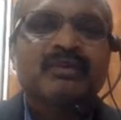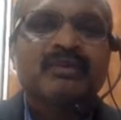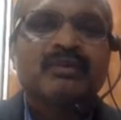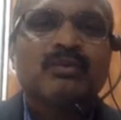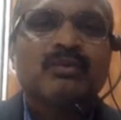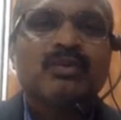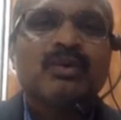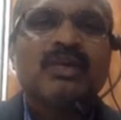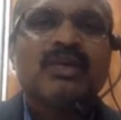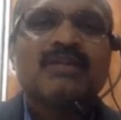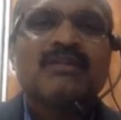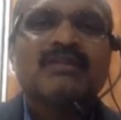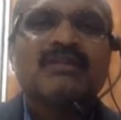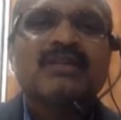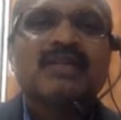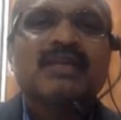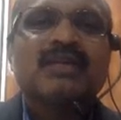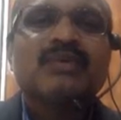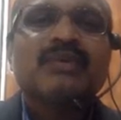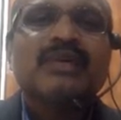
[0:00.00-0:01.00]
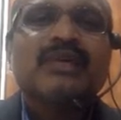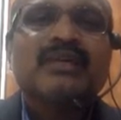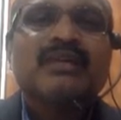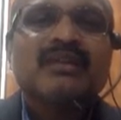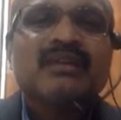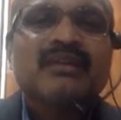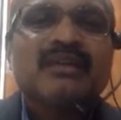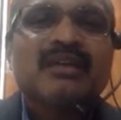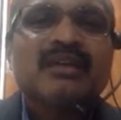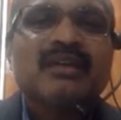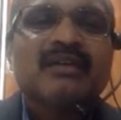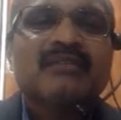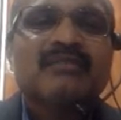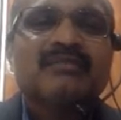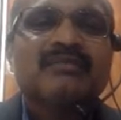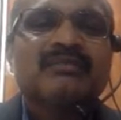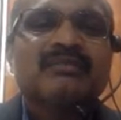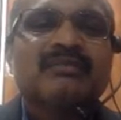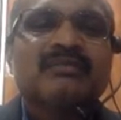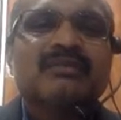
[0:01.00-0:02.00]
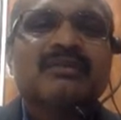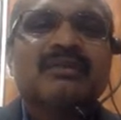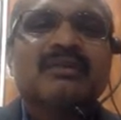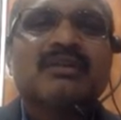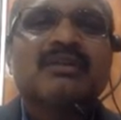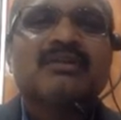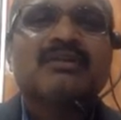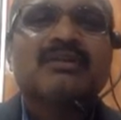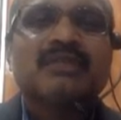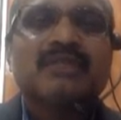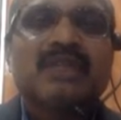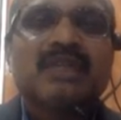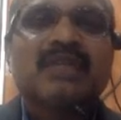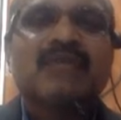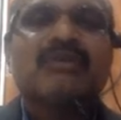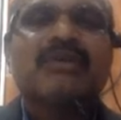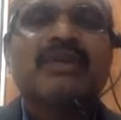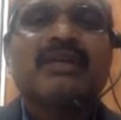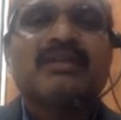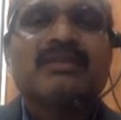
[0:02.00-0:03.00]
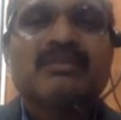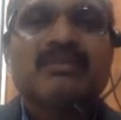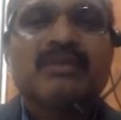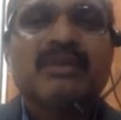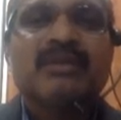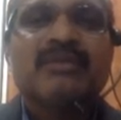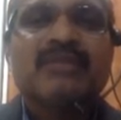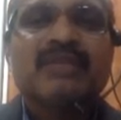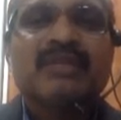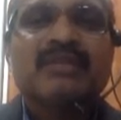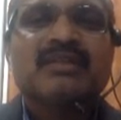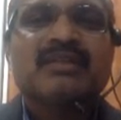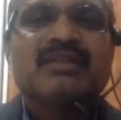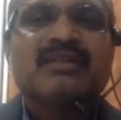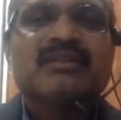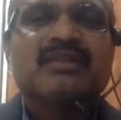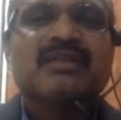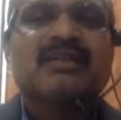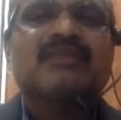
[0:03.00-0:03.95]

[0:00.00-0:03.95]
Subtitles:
what is the security that they give? So the security is a bill of exchange, that is